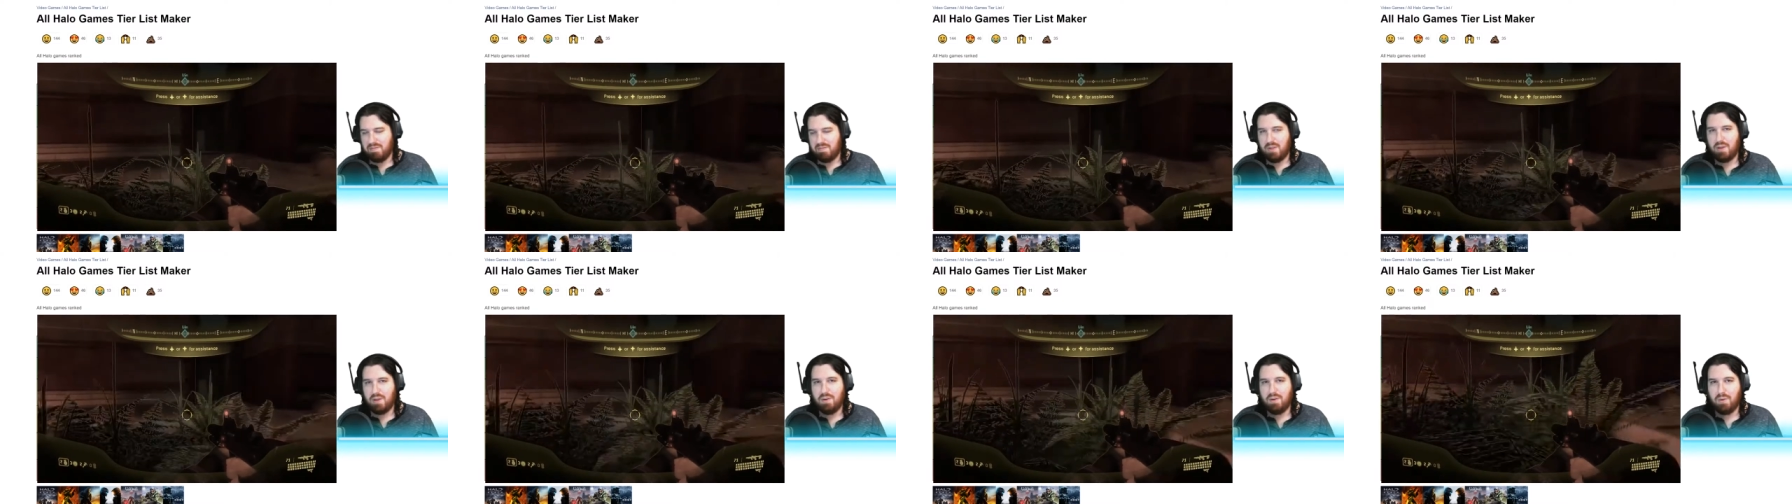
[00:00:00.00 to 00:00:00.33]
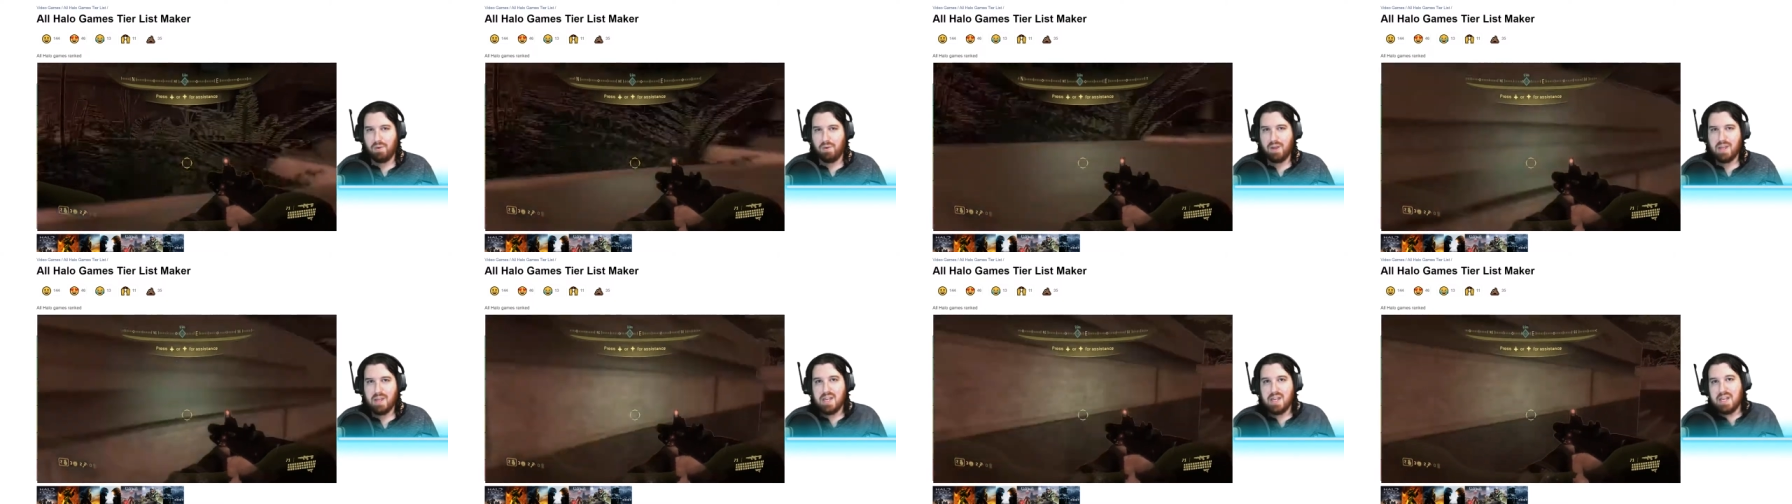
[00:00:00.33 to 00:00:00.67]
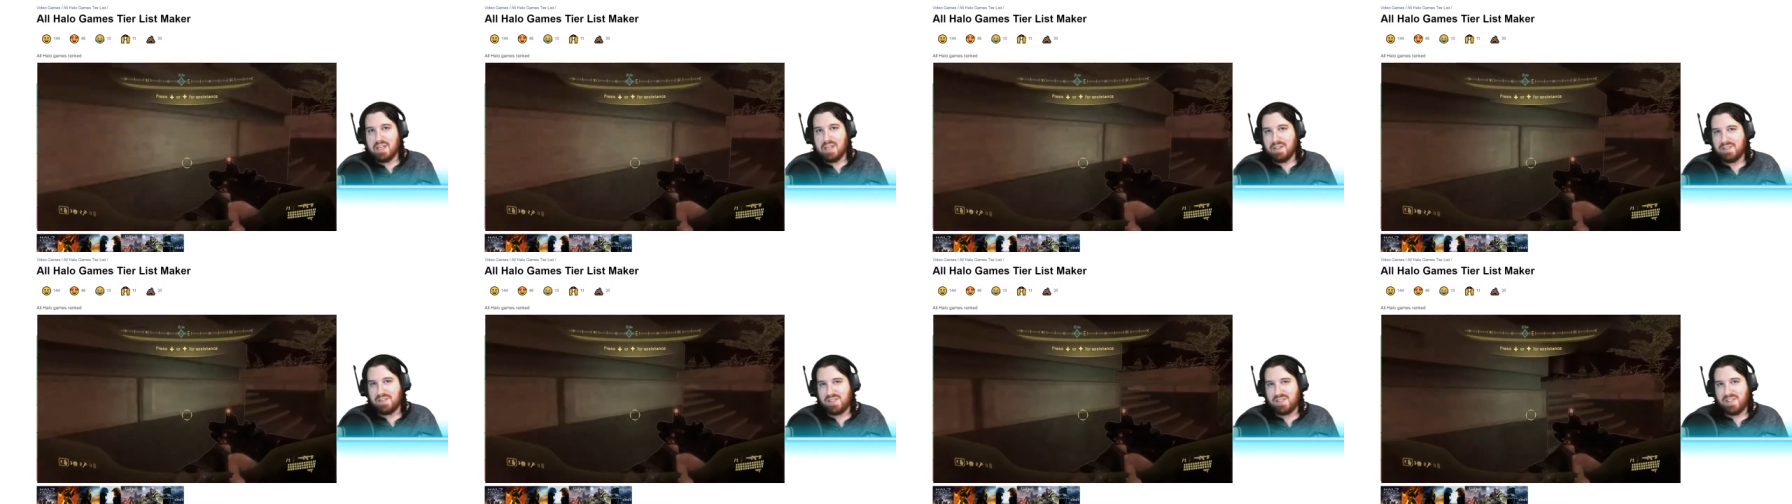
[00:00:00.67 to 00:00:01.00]
No,
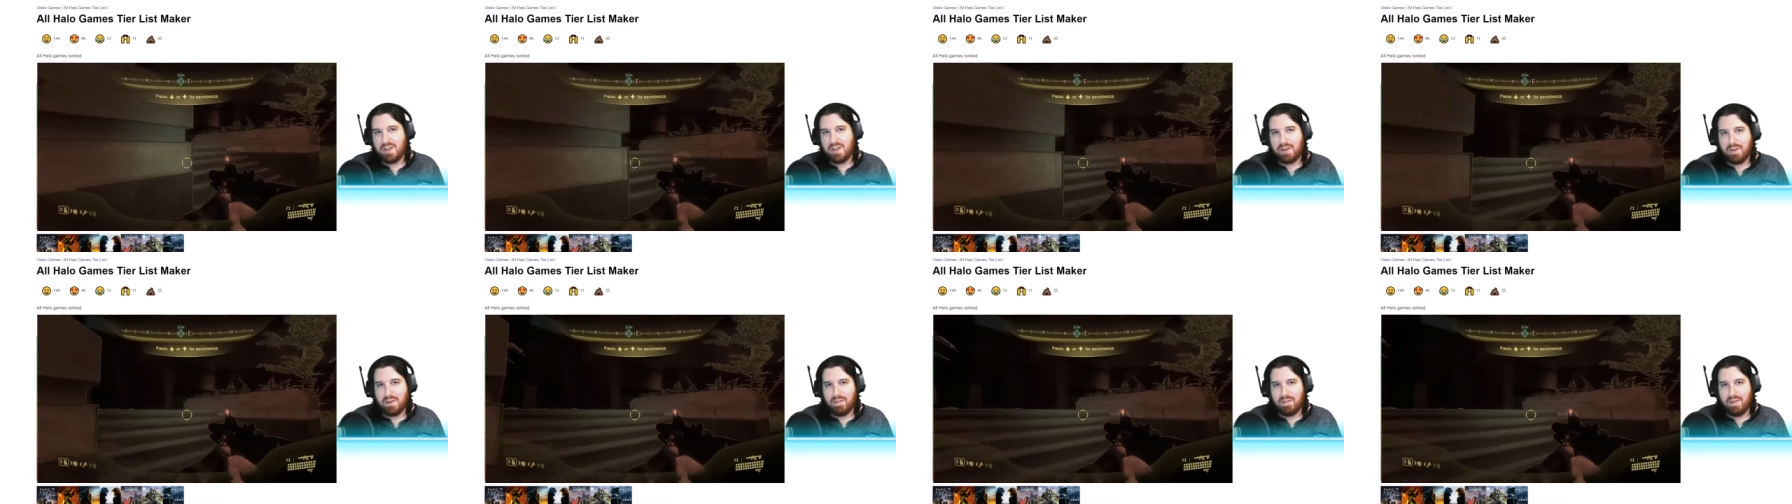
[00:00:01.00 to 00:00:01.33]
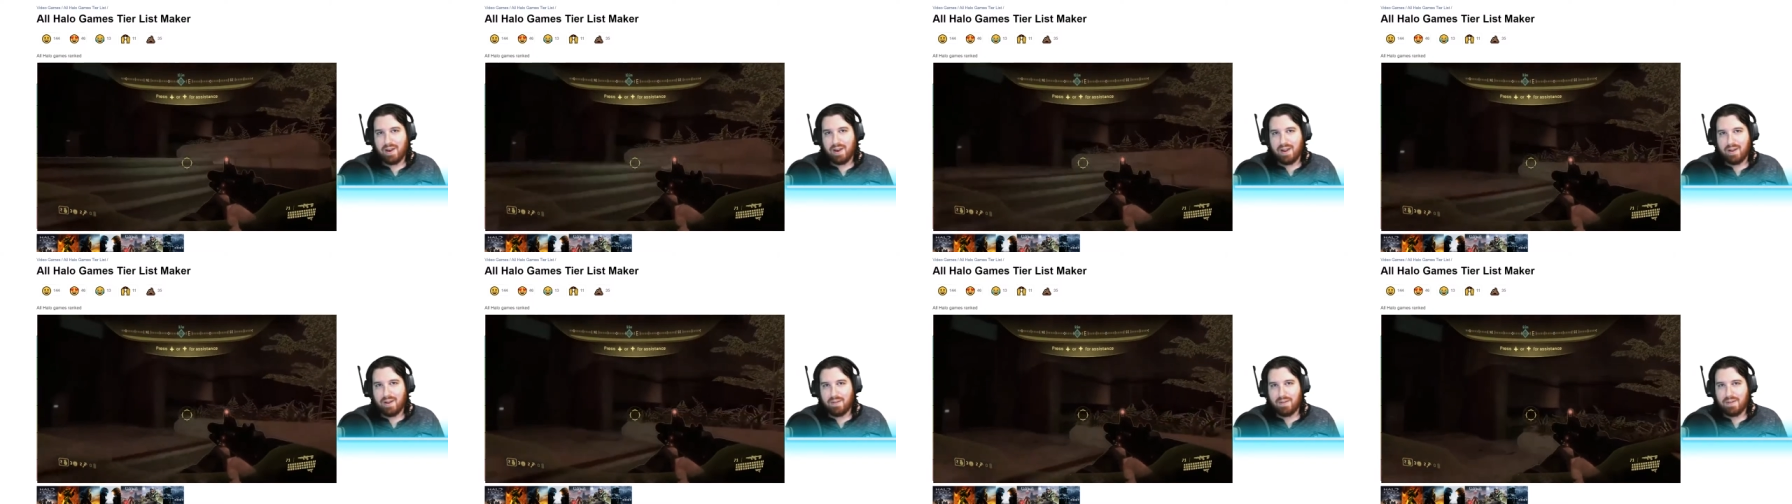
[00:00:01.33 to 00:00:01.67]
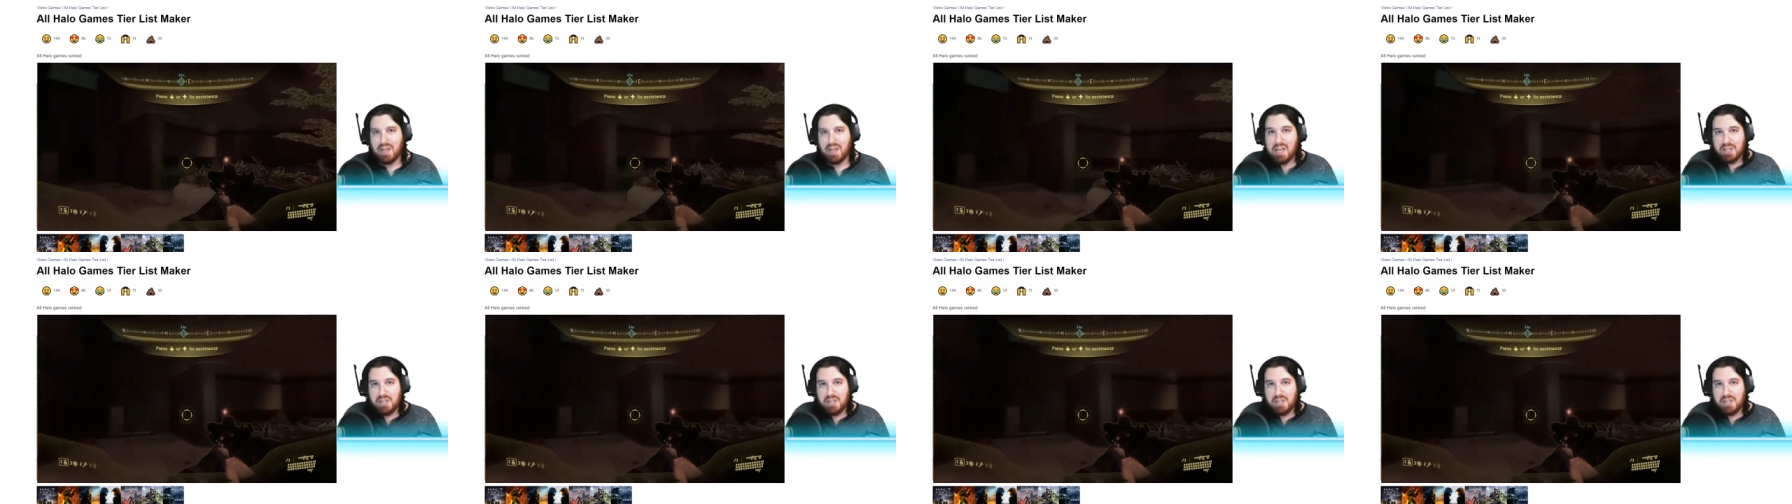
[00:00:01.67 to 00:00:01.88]
you snuck around.